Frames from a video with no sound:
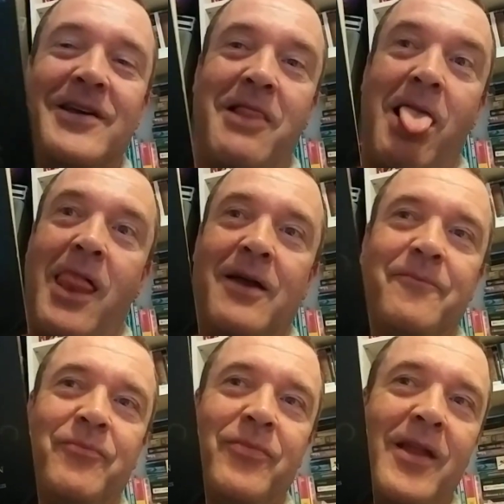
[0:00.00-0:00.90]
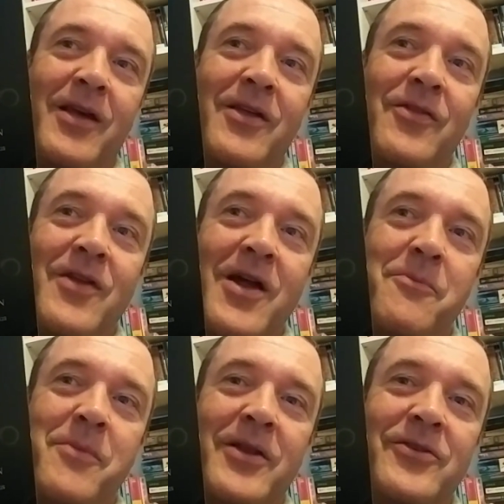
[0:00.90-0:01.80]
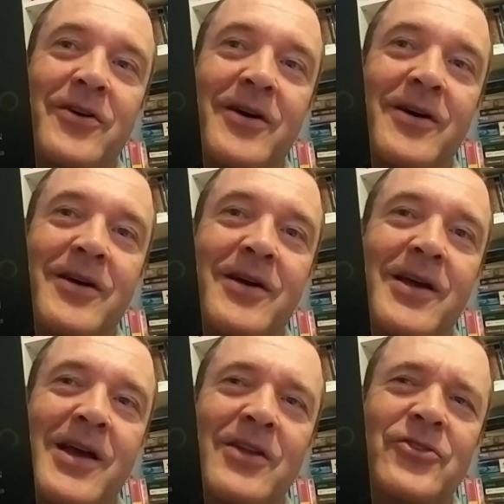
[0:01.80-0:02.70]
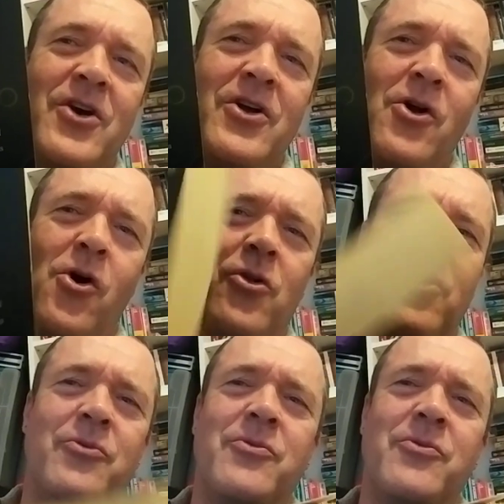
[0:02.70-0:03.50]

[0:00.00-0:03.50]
yeah in there, but it's got all the